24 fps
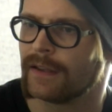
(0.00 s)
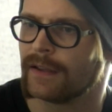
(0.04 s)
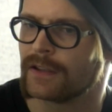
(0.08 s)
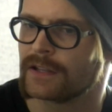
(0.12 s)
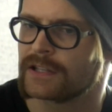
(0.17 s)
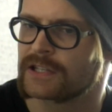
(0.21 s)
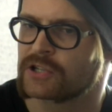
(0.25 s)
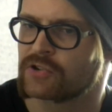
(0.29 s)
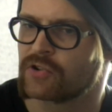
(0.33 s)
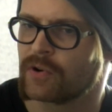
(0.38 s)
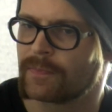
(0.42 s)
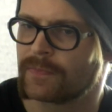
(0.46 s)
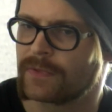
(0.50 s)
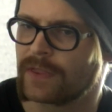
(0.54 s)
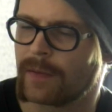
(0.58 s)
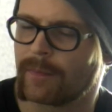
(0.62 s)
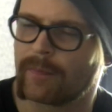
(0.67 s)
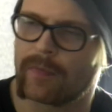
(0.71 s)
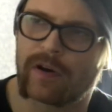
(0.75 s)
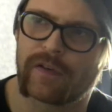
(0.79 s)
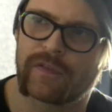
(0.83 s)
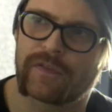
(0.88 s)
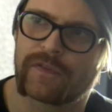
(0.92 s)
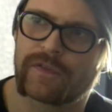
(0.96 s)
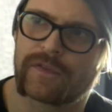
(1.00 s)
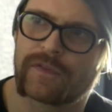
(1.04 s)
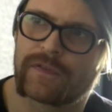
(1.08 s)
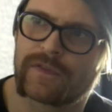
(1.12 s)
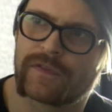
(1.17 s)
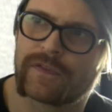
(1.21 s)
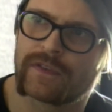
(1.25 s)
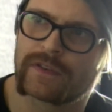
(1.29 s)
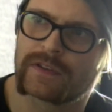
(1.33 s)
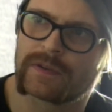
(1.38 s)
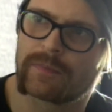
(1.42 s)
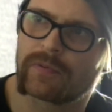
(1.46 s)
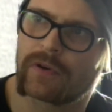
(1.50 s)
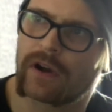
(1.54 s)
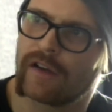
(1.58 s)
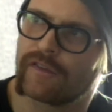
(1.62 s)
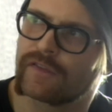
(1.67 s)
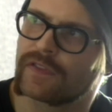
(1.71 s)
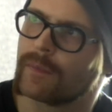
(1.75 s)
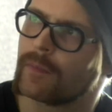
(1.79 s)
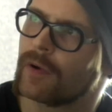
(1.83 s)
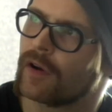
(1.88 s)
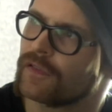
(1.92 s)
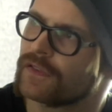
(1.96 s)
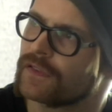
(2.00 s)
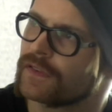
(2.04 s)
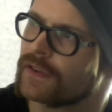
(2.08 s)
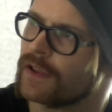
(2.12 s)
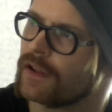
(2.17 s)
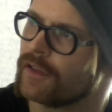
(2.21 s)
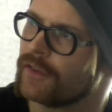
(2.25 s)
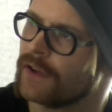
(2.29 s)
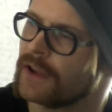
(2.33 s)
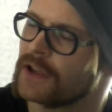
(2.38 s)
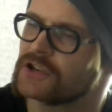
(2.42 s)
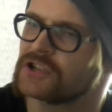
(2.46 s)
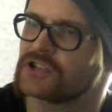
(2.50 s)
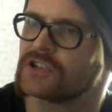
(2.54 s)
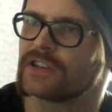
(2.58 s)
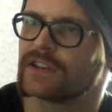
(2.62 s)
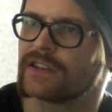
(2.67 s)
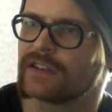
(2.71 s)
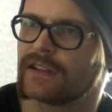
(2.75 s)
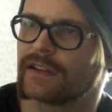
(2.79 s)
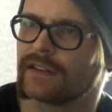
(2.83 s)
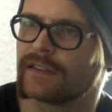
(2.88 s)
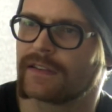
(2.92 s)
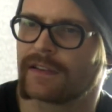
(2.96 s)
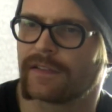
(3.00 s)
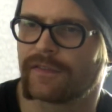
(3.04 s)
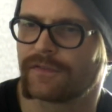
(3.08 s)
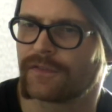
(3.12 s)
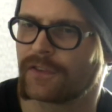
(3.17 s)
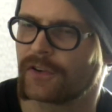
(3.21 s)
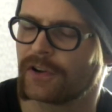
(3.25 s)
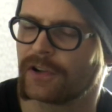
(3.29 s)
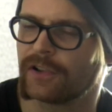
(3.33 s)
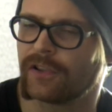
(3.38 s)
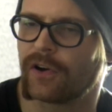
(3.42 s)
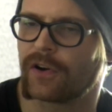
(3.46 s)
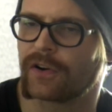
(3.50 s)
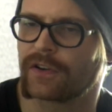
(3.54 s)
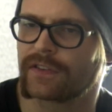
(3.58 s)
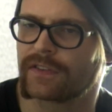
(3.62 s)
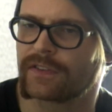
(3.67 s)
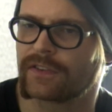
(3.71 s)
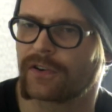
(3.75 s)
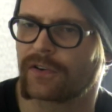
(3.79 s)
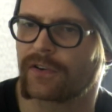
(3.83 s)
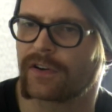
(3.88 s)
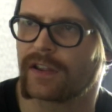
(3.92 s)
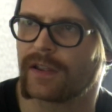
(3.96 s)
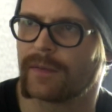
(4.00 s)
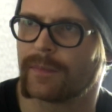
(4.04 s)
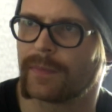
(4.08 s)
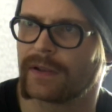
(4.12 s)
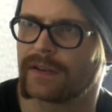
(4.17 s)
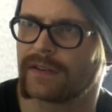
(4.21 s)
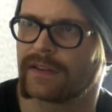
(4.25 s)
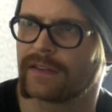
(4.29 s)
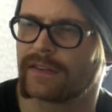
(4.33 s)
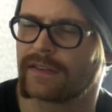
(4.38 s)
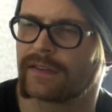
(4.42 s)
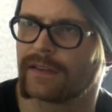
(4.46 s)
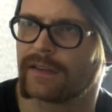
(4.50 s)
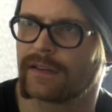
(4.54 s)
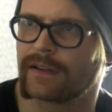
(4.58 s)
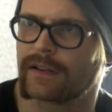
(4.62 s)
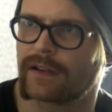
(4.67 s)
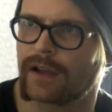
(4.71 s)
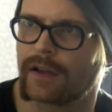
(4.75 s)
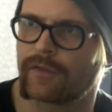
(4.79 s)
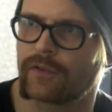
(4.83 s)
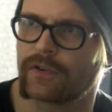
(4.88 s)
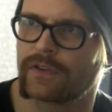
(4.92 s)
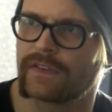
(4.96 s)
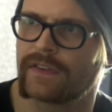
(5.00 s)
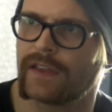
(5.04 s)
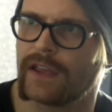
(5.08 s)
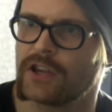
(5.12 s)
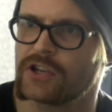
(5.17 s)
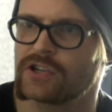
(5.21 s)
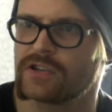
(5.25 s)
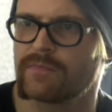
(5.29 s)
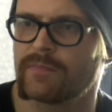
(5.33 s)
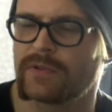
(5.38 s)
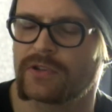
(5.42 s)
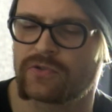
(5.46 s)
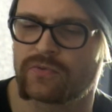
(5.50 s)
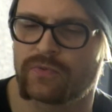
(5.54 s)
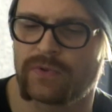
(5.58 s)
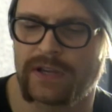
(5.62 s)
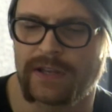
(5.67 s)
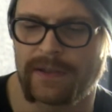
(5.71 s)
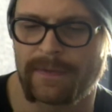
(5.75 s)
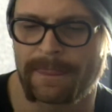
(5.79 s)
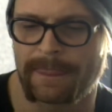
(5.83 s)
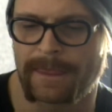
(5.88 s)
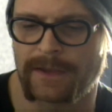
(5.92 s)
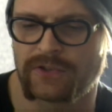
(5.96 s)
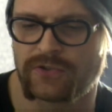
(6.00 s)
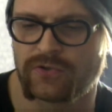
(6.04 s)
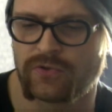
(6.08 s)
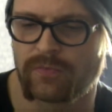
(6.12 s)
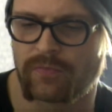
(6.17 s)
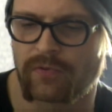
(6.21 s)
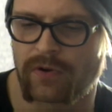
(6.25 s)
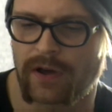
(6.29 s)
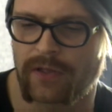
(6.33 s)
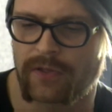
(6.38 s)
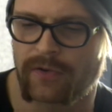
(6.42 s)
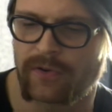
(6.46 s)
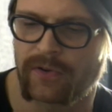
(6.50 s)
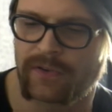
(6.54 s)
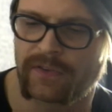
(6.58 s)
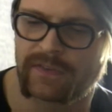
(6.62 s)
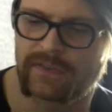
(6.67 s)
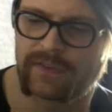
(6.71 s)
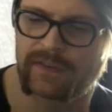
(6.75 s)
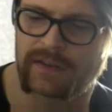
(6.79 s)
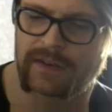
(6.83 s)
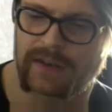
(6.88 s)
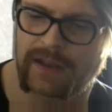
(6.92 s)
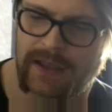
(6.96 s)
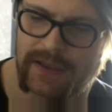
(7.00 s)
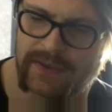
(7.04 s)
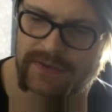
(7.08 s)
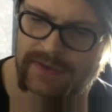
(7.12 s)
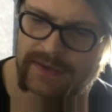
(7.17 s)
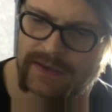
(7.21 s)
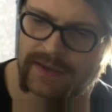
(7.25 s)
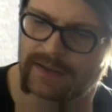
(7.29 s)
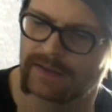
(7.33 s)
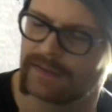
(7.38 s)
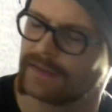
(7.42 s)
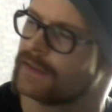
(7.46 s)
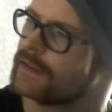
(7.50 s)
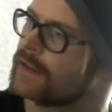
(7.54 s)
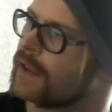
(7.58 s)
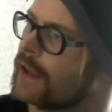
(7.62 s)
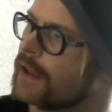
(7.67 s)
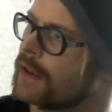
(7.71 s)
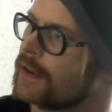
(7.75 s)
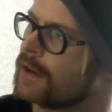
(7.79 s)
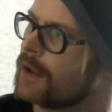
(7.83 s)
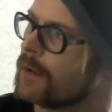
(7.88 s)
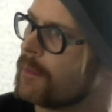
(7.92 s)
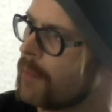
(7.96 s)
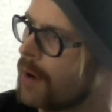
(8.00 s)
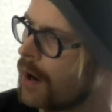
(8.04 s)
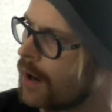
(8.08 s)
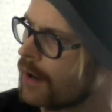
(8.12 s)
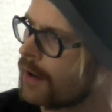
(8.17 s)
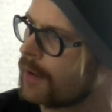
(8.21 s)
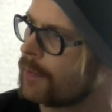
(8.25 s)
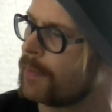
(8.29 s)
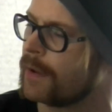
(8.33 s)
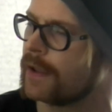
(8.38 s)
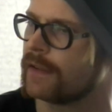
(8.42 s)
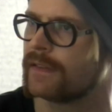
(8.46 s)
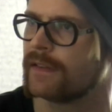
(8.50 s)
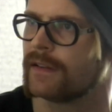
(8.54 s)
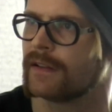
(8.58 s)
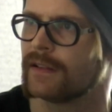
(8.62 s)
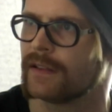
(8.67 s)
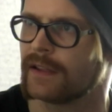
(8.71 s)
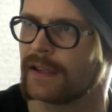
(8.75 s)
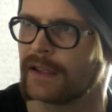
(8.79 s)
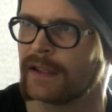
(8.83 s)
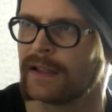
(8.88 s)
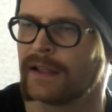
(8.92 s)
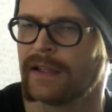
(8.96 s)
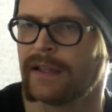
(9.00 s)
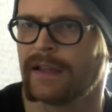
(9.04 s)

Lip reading: stripped them of, deprived them of salvation. It's a very long story, but it's a conversation between the two brothers, an atheist and a monk, basically,